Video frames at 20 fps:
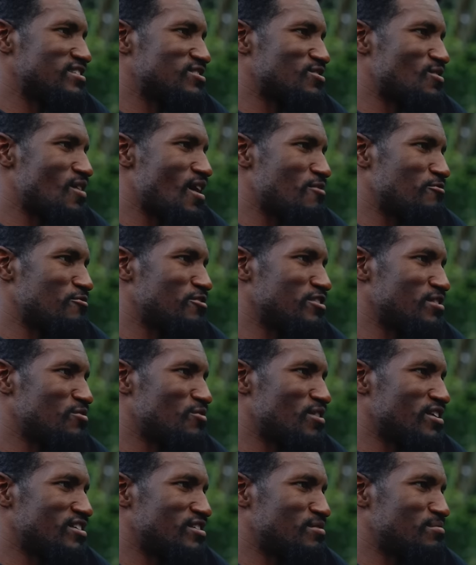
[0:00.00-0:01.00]
so I really
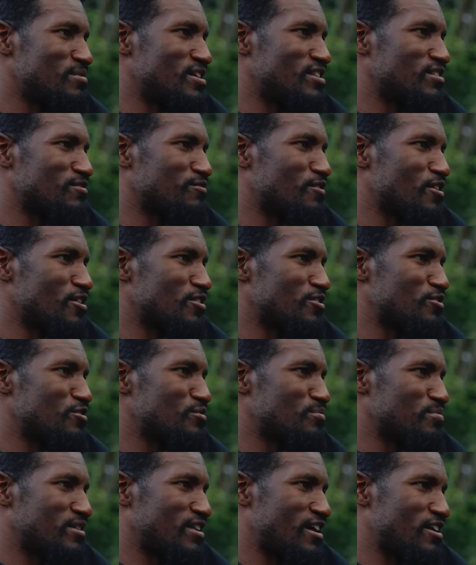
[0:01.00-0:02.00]
wanted to be in the front
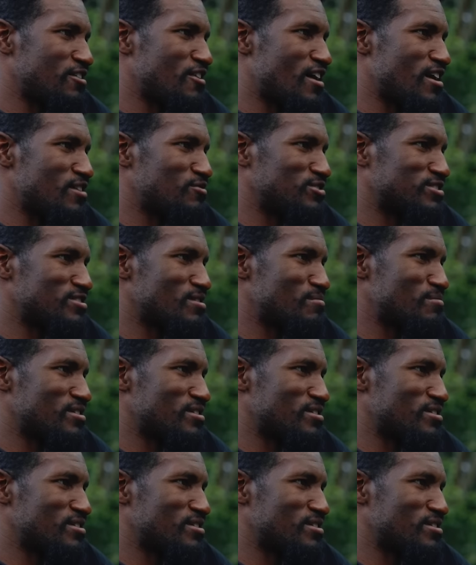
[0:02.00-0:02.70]
group and like ride with some